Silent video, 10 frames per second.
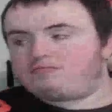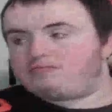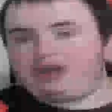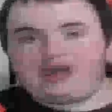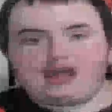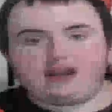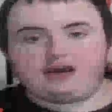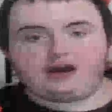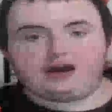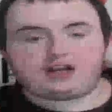And
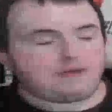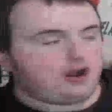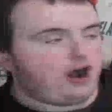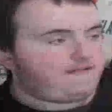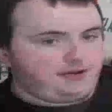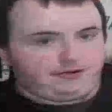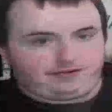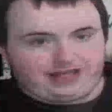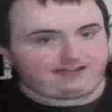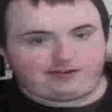coming off of those
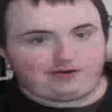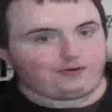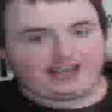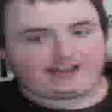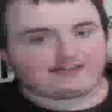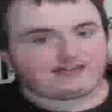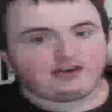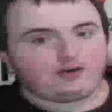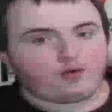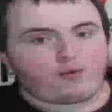last 2 weeks
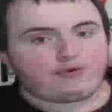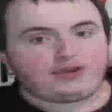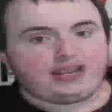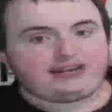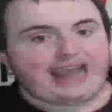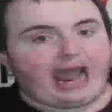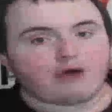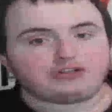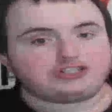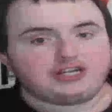where we were getting
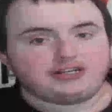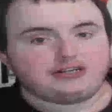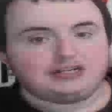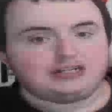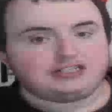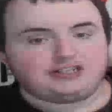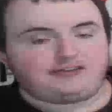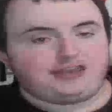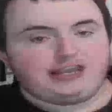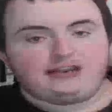gouged and
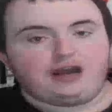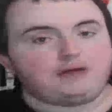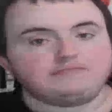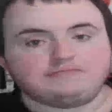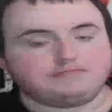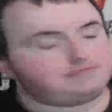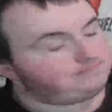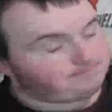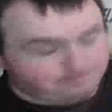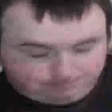just eaten up,
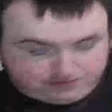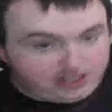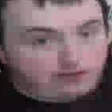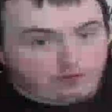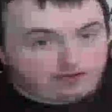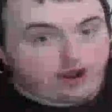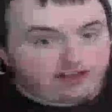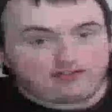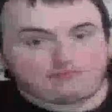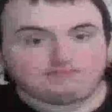this was
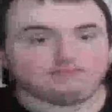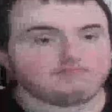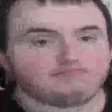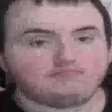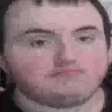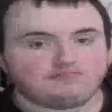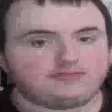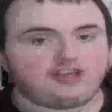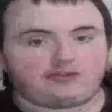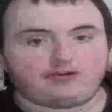awesome.
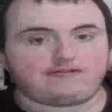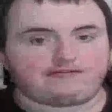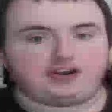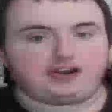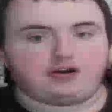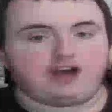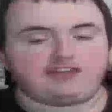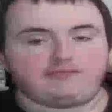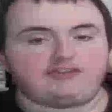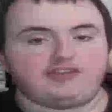This was freaking
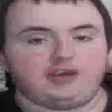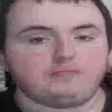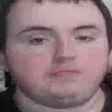awesome to see.